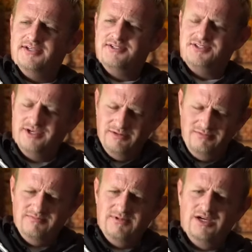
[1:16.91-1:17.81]

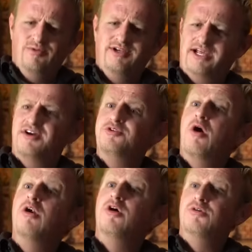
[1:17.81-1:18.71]
So I went down to
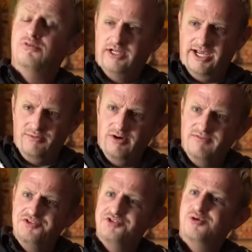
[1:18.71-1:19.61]
our local Land
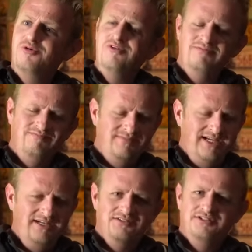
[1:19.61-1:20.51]
Rover store
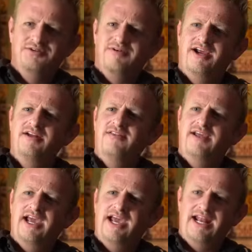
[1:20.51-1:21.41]
and looked around, and
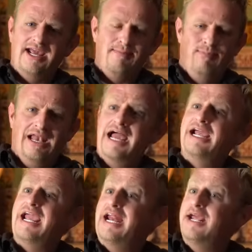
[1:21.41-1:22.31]
they had a
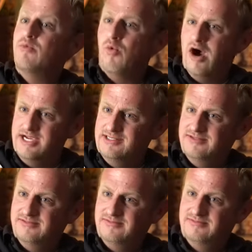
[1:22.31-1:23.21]
black and a white
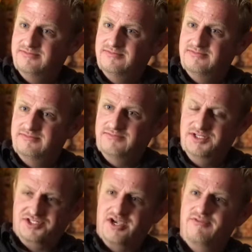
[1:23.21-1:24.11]

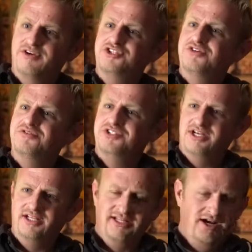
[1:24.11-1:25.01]
Discovery two
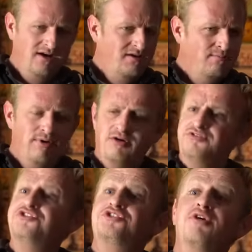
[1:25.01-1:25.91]
sitting there,
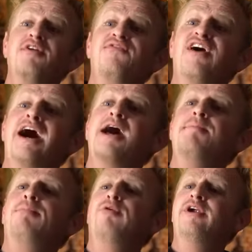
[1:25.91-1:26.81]
both
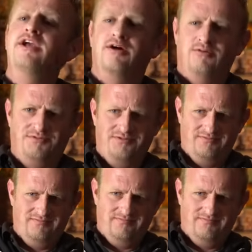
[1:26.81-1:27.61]
certified pre-owned.